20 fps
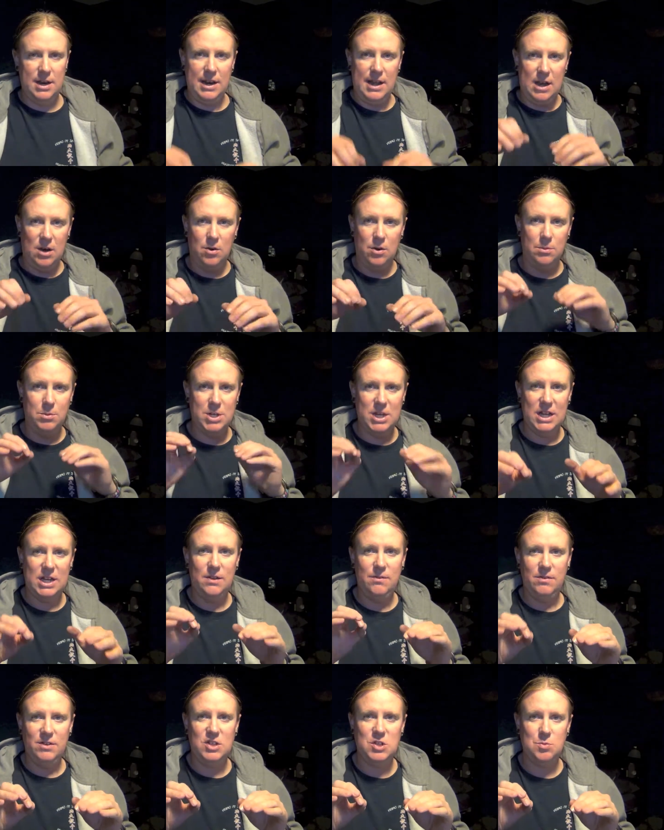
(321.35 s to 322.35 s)
Now,
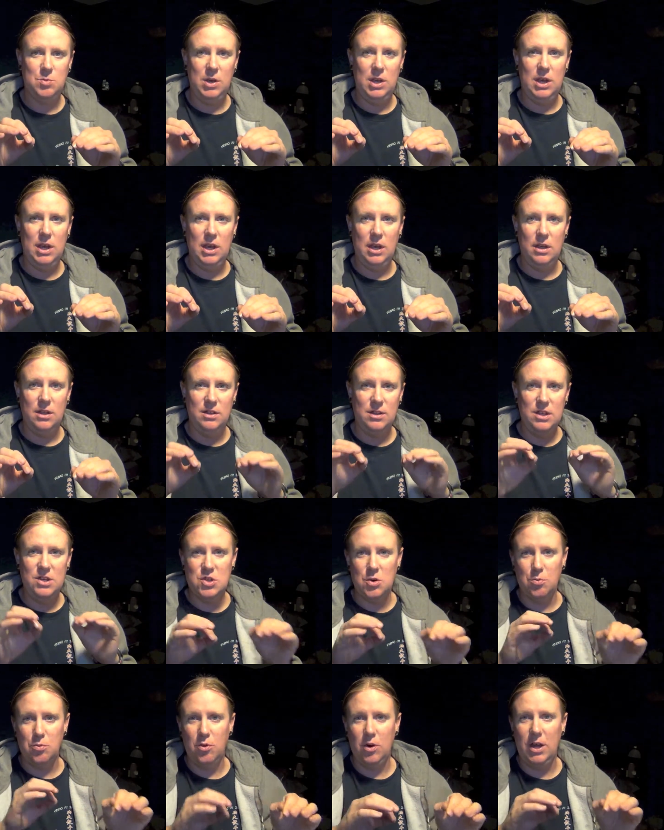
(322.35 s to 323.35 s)
objectively speaking,
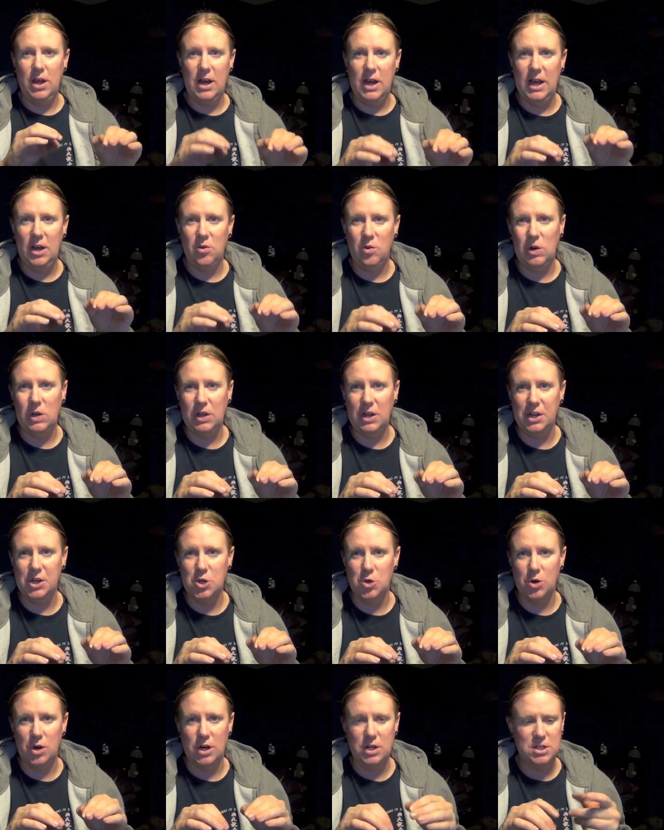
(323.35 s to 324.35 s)
these are pretty high quality
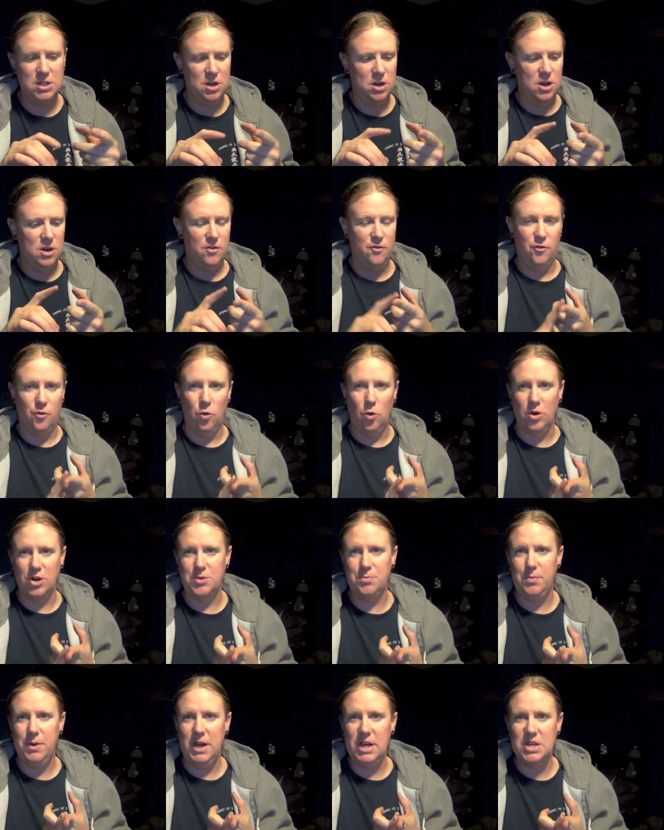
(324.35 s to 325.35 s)
trucks.
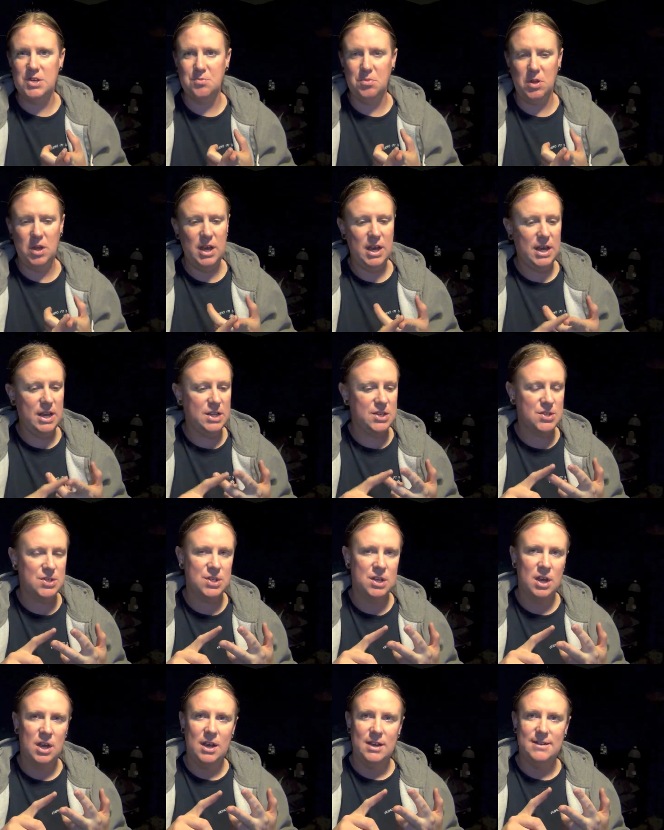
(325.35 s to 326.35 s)
Forged base
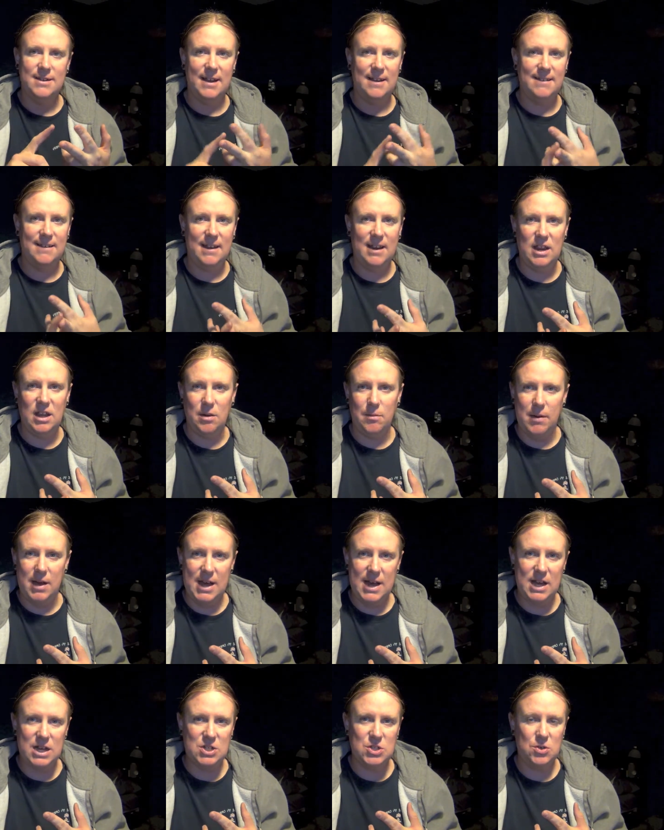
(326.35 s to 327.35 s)
plates, titanium
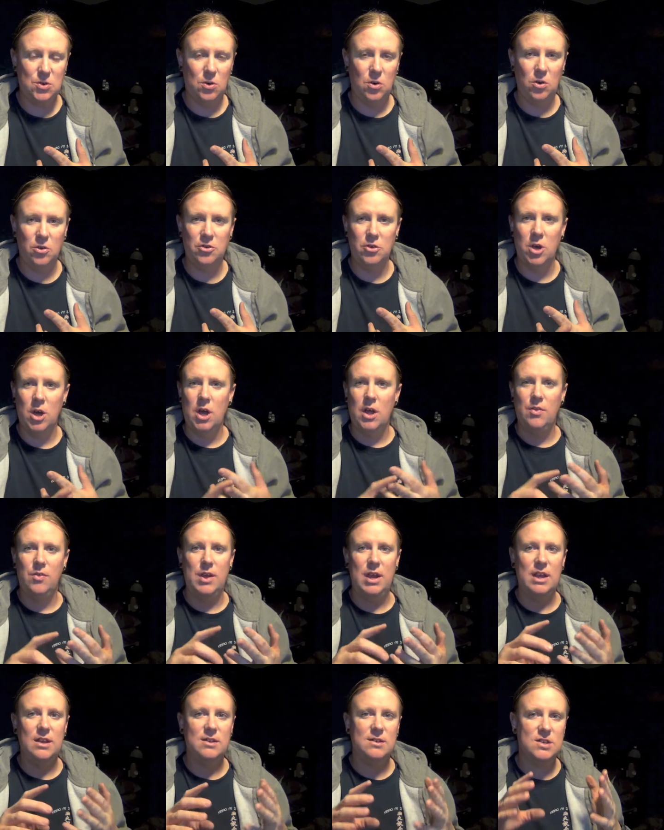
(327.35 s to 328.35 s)
axles,
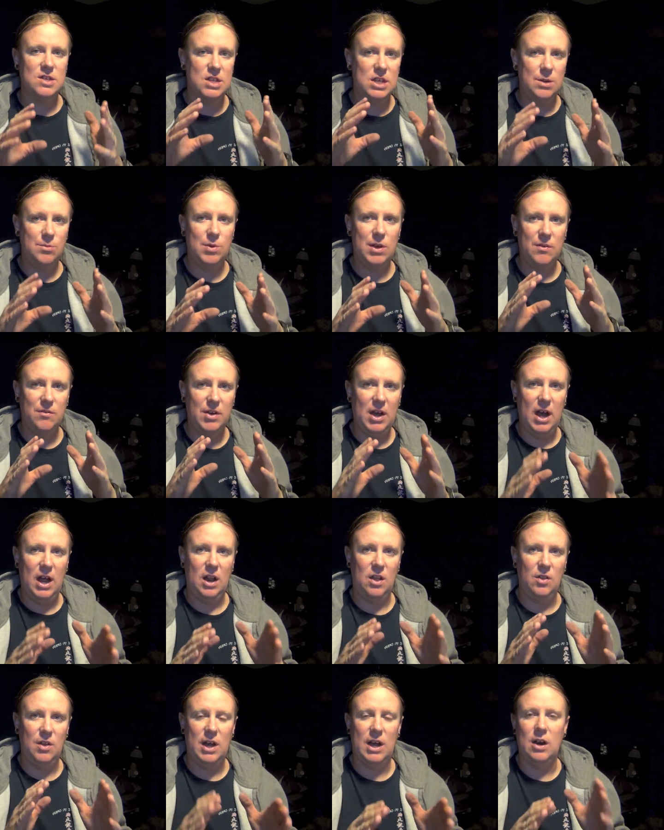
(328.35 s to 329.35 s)
they seem to have
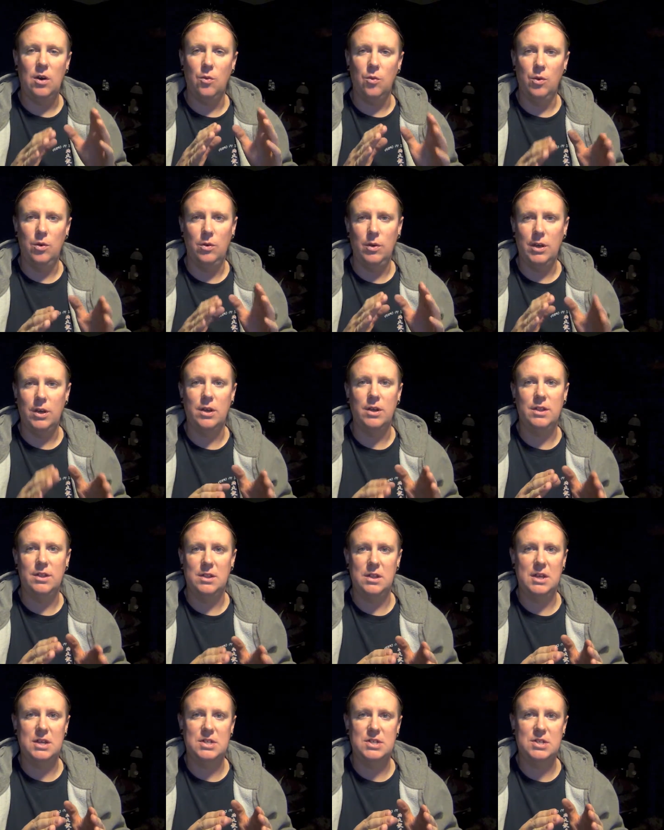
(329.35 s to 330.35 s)
gotten a lot of really good
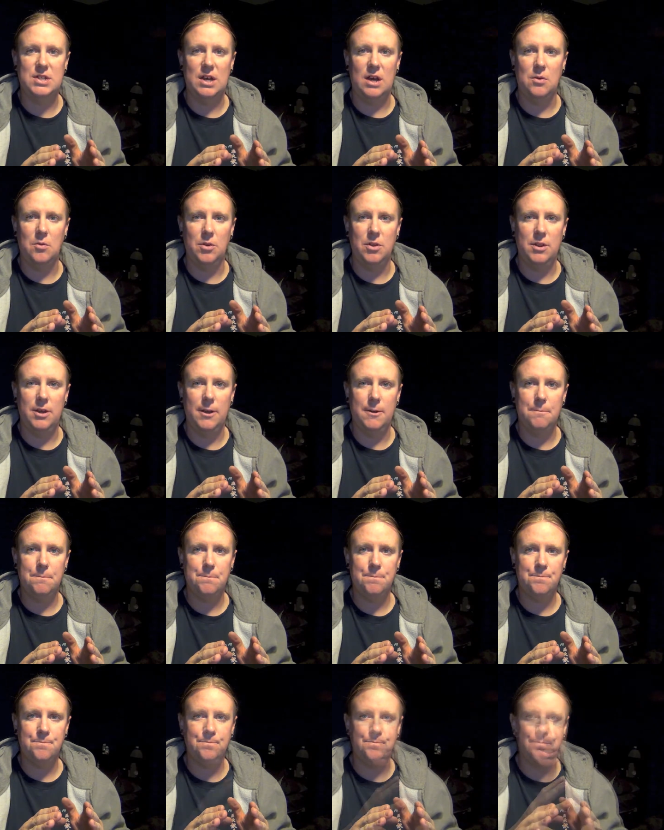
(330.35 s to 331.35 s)
things done with it.
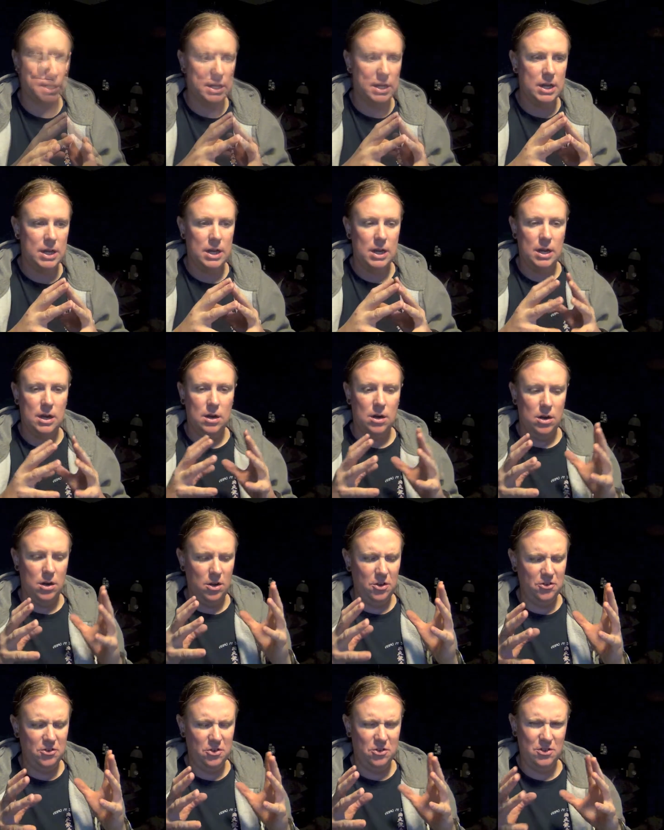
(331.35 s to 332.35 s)

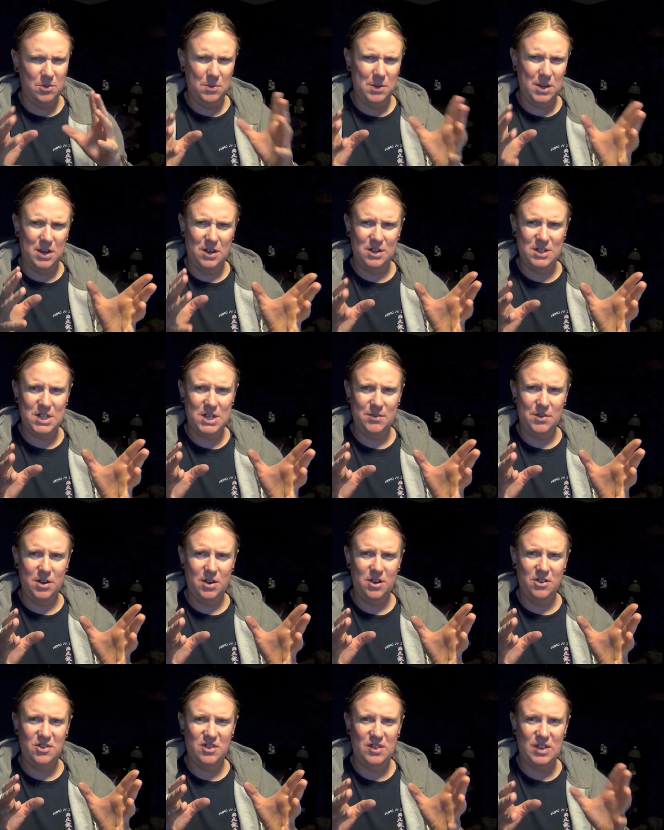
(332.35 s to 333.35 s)
Also, something else I've
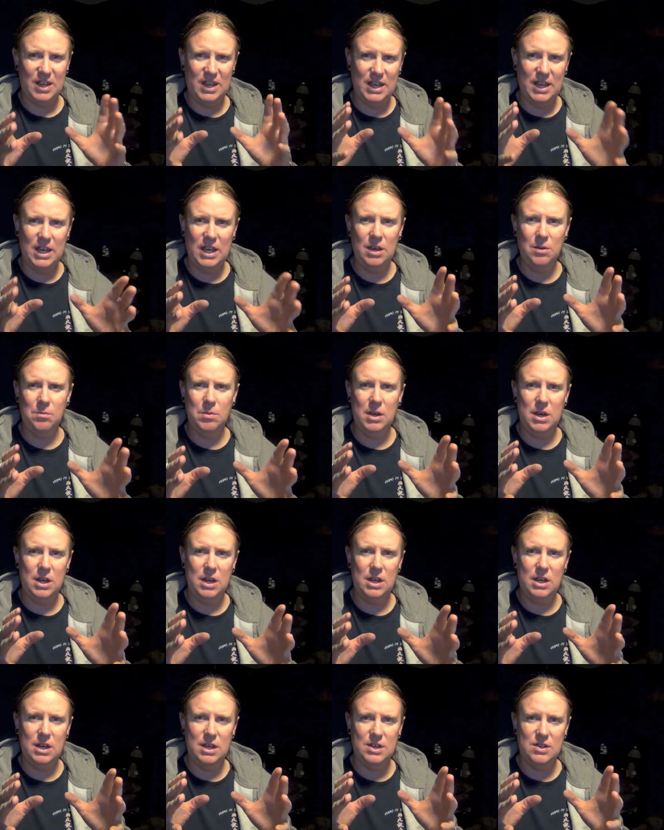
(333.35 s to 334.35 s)
noticed is the
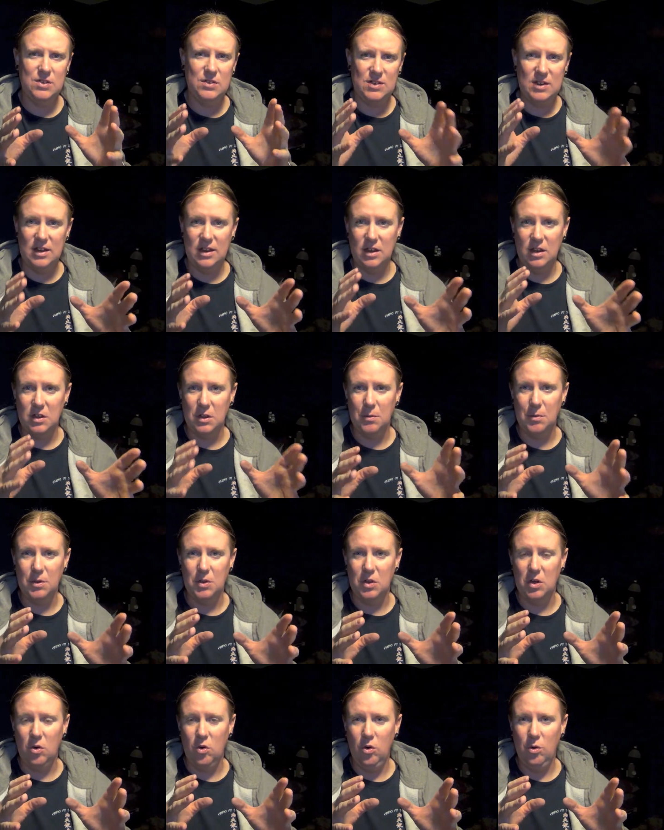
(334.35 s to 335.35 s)
kingpin is sitting a little
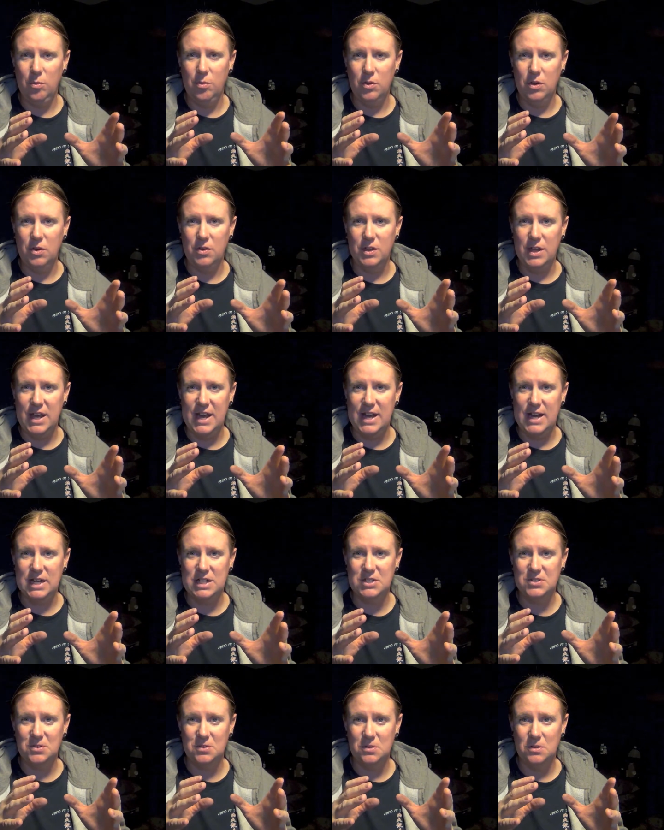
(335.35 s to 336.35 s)
bit lower below the
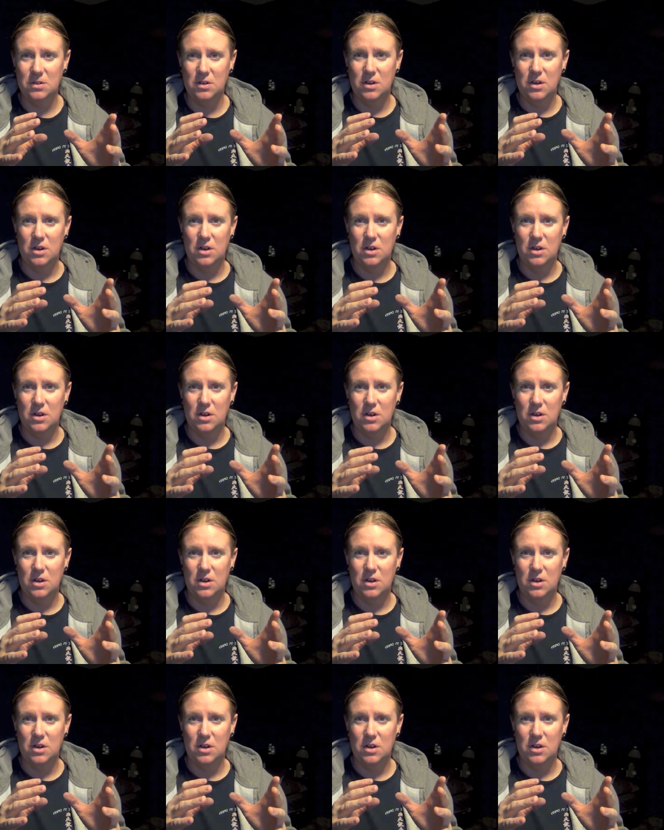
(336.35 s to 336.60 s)
axle